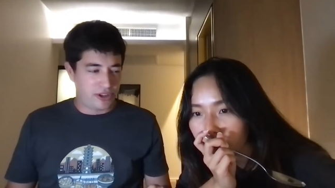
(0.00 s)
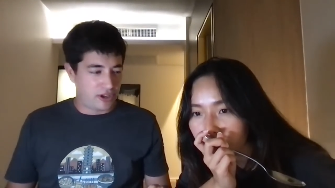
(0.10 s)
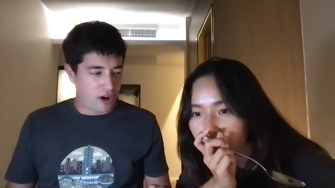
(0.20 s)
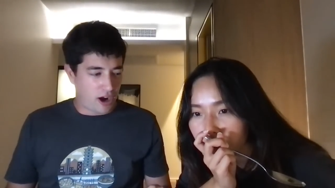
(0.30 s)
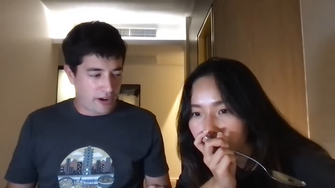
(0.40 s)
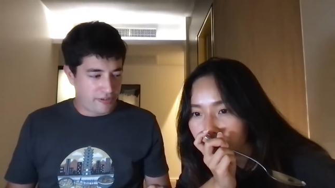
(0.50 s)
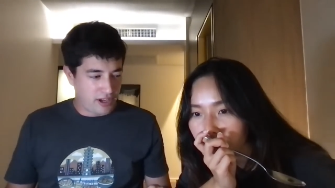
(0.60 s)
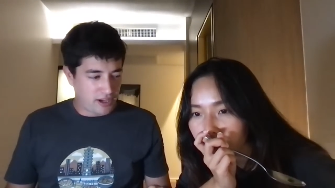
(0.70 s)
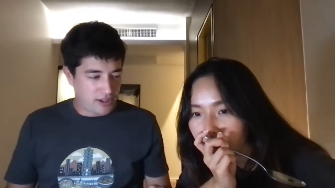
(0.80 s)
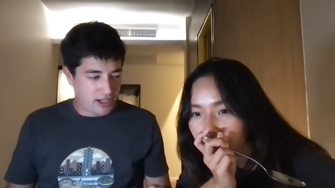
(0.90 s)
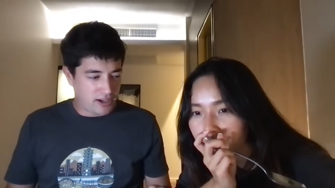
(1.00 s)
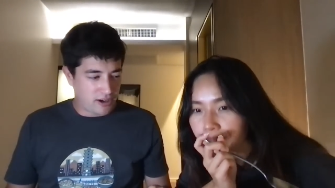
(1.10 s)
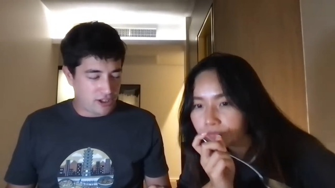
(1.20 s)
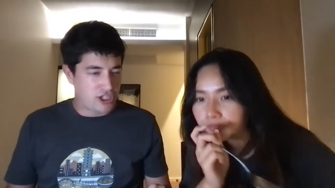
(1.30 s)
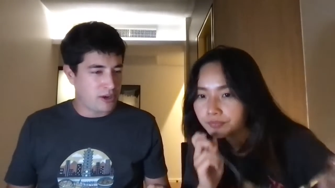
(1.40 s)
Speaker 1: with their coffee, I think,
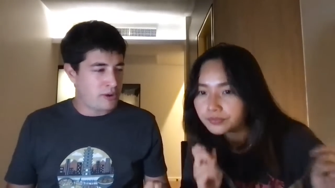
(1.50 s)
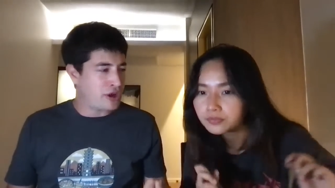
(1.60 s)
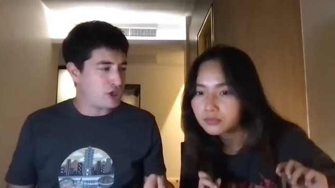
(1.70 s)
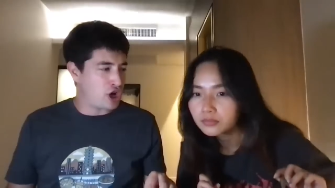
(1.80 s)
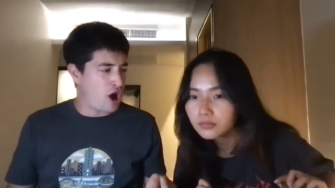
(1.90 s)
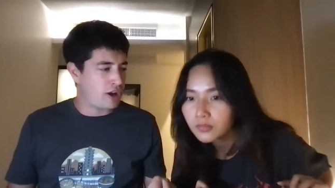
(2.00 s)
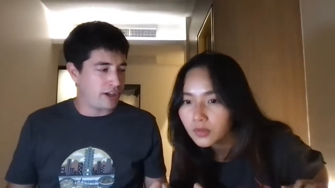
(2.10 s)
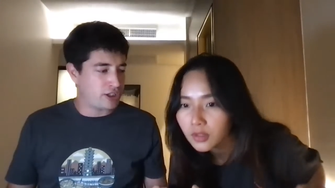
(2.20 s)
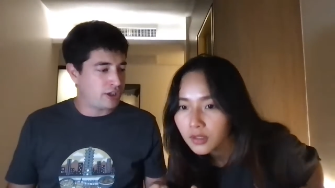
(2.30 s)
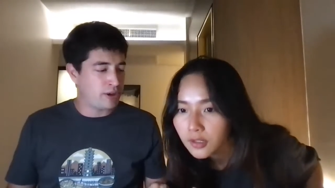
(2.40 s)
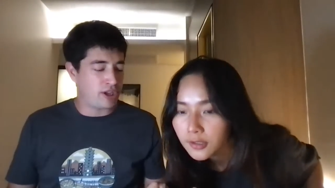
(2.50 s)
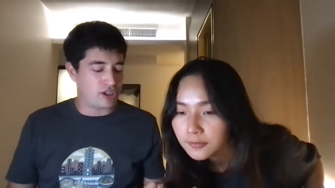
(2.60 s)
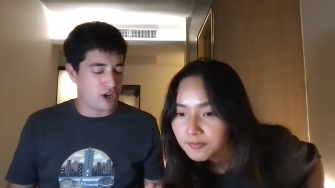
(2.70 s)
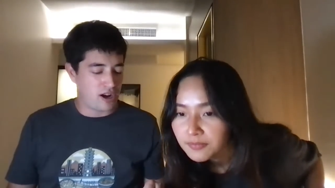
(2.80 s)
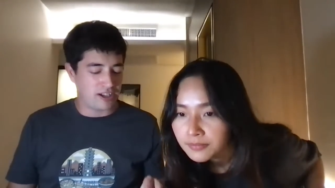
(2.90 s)
or chili with their chocolate. Chili with their
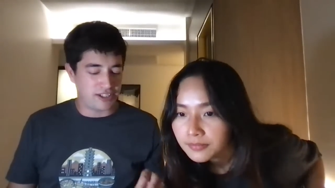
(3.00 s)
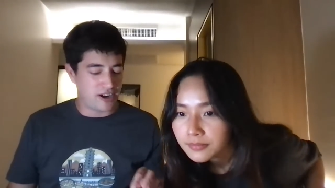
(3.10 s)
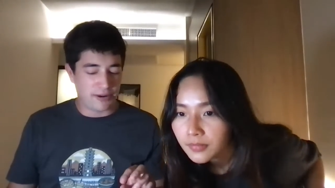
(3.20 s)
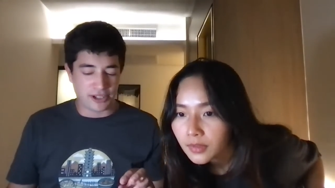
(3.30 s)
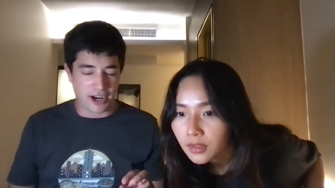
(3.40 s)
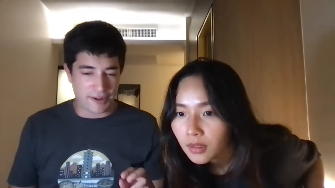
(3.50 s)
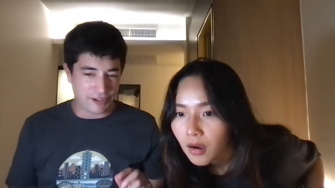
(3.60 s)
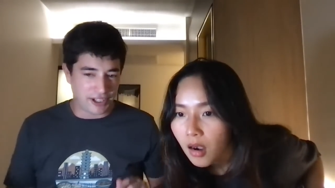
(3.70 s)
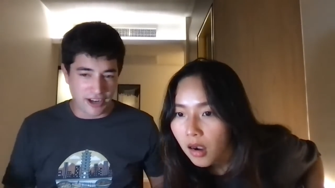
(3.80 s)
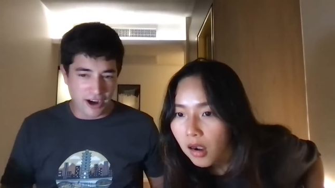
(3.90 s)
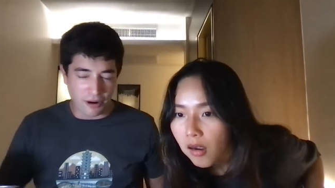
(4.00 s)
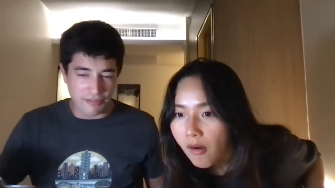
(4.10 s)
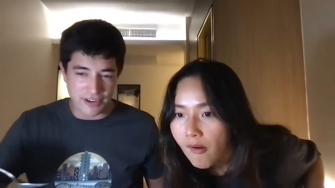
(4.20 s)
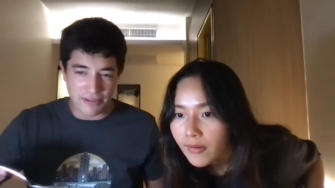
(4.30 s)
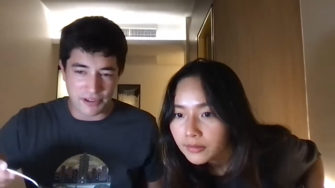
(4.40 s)
chocolate, not with coffee. No, I've
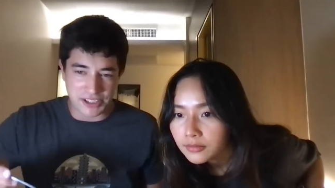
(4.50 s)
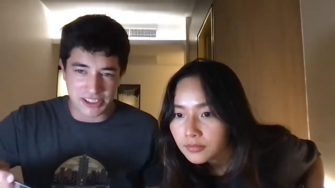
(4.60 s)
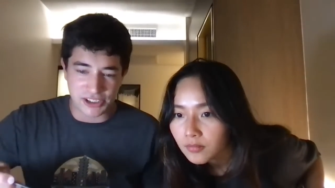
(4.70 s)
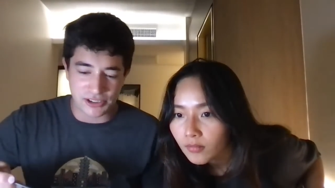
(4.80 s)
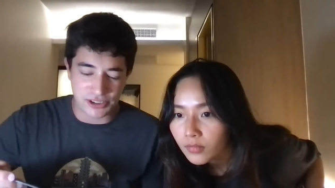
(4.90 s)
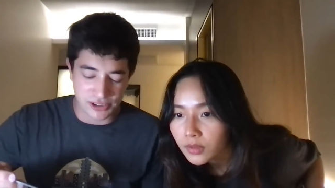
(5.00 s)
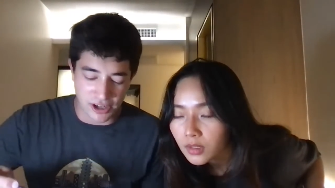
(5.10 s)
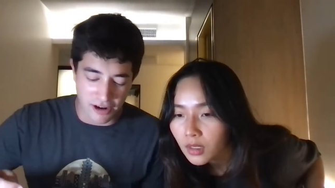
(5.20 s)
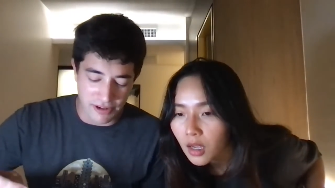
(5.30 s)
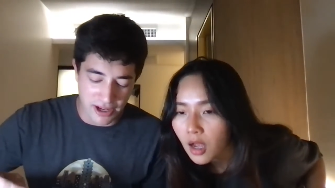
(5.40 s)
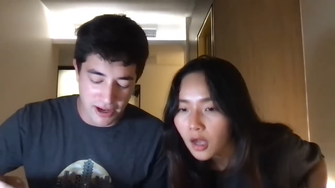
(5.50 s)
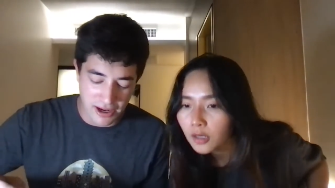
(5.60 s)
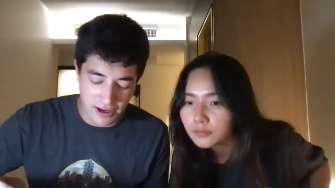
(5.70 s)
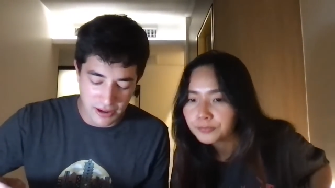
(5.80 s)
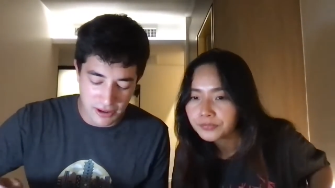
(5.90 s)
never seen coffee.
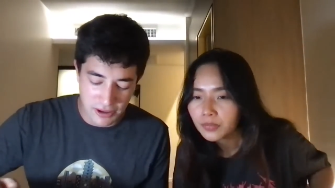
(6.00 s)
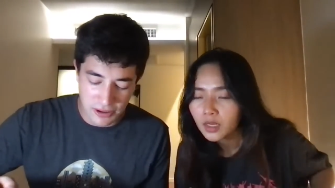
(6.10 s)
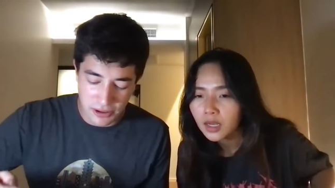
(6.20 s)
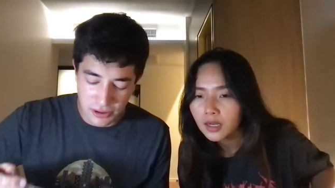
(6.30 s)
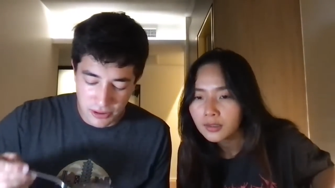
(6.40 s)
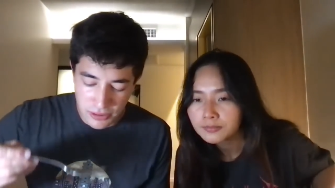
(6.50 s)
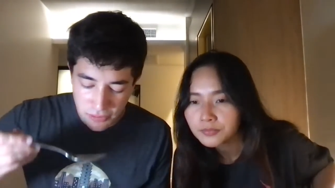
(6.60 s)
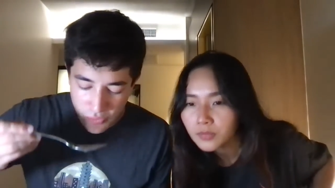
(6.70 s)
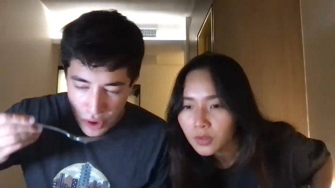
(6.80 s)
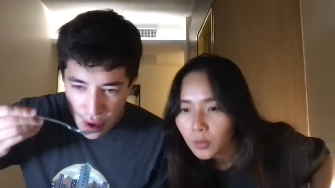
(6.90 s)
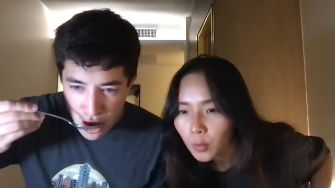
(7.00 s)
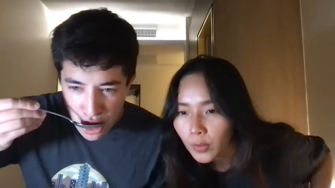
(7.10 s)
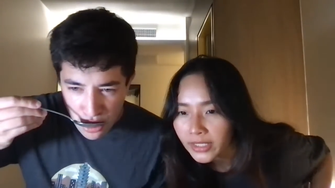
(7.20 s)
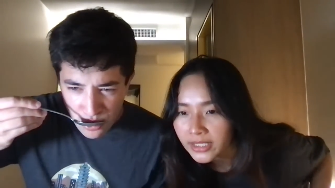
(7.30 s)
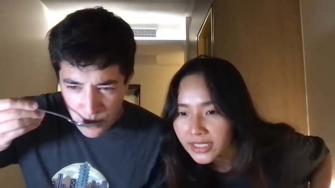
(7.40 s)
Speaker 2: Oh, um,
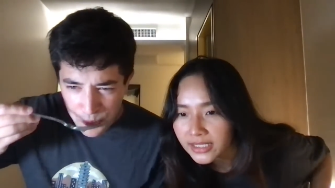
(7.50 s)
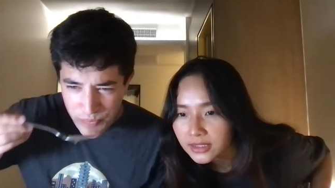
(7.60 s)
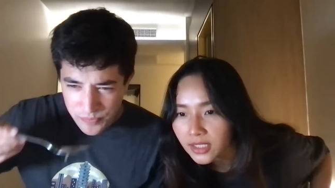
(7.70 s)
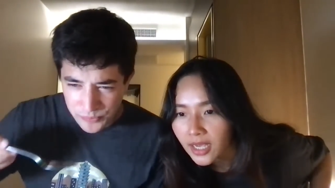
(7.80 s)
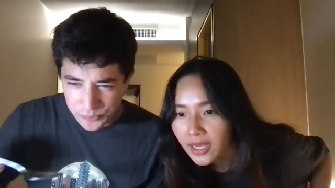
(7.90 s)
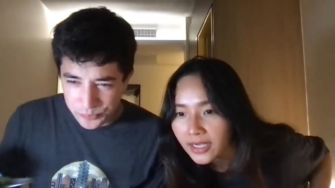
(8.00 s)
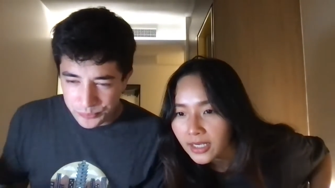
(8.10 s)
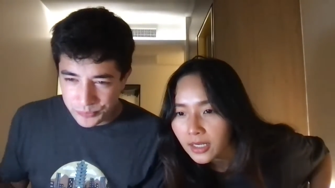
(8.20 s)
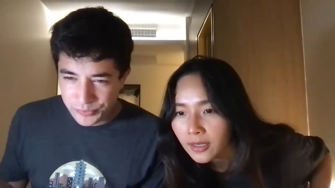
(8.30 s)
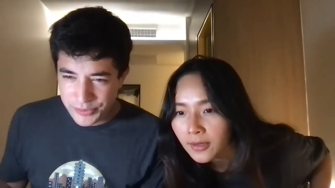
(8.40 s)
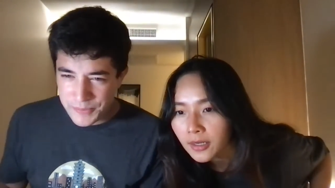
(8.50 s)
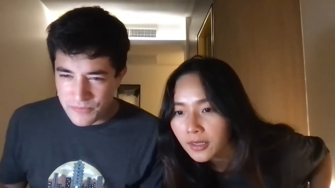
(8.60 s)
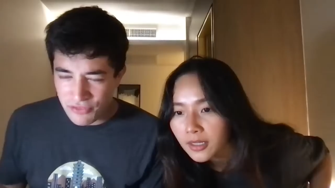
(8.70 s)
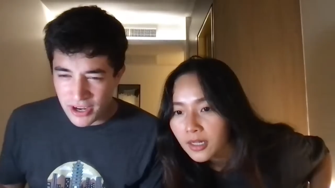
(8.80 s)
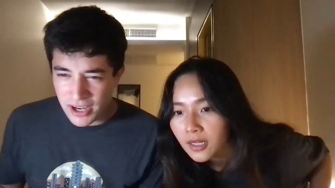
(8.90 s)
Wendy's. Hi. Uh,
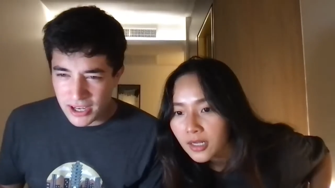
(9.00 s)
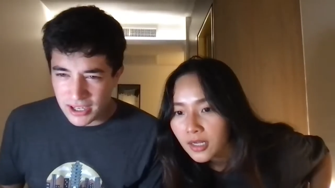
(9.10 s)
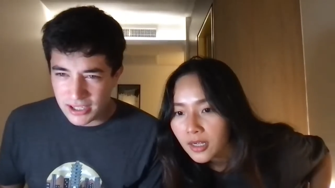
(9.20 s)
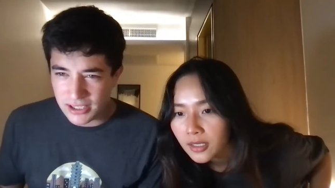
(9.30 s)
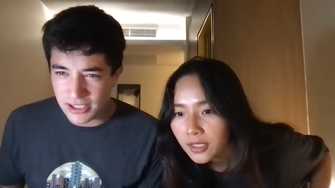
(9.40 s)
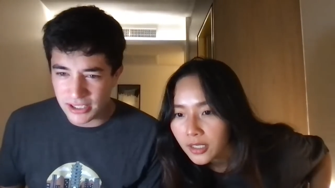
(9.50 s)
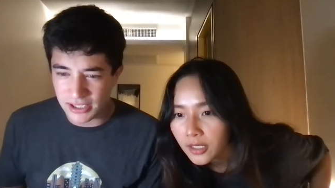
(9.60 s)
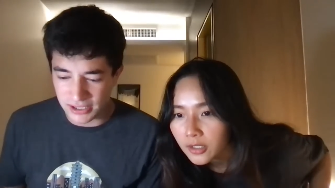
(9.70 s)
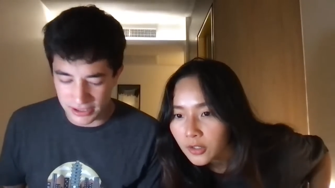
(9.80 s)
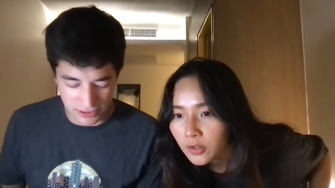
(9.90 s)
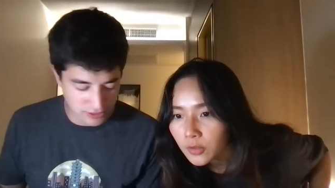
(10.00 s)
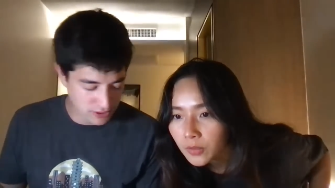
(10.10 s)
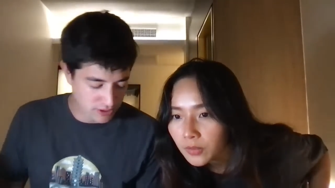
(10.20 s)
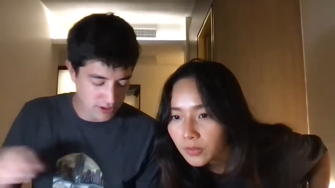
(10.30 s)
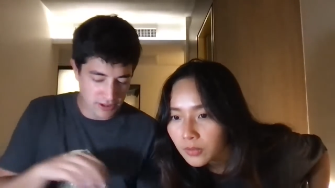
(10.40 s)
can
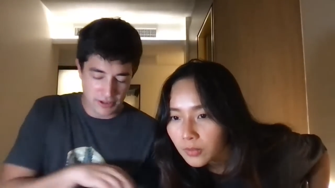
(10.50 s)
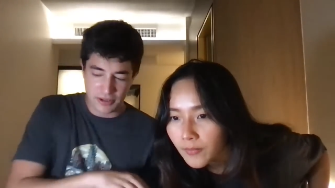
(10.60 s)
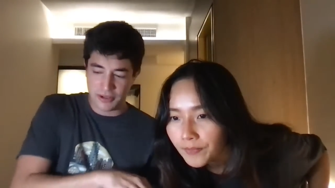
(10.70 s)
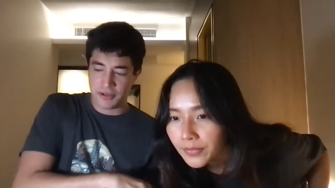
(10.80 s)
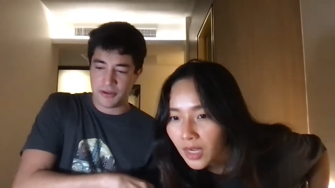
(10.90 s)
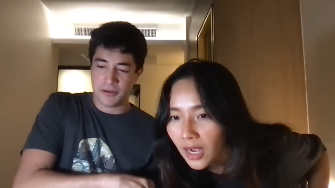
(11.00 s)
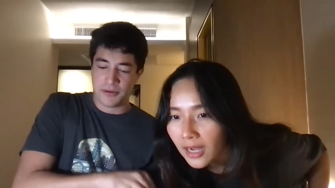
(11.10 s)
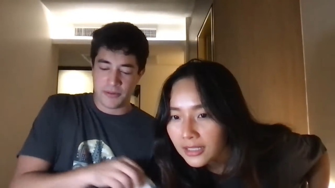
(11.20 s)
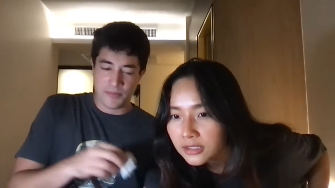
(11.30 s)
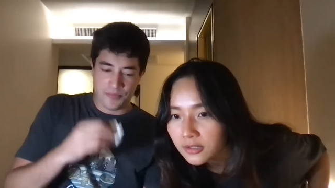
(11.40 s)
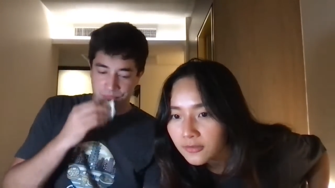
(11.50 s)
you ask